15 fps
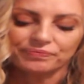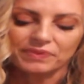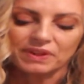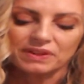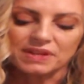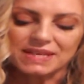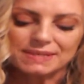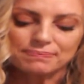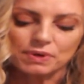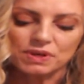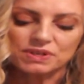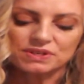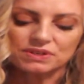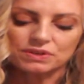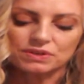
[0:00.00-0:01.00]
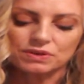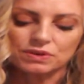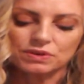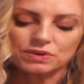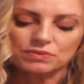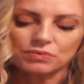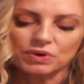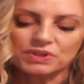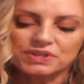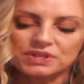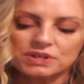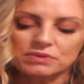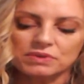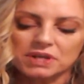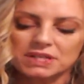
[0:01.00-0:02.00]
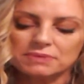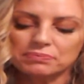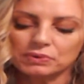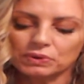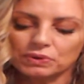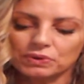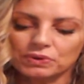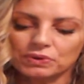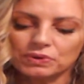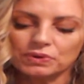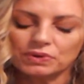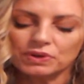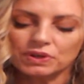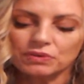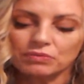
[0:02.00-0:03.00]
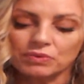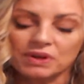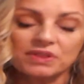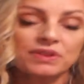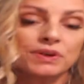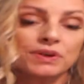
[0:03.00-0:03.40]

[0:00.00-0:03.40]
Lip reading: This person who wants to explore with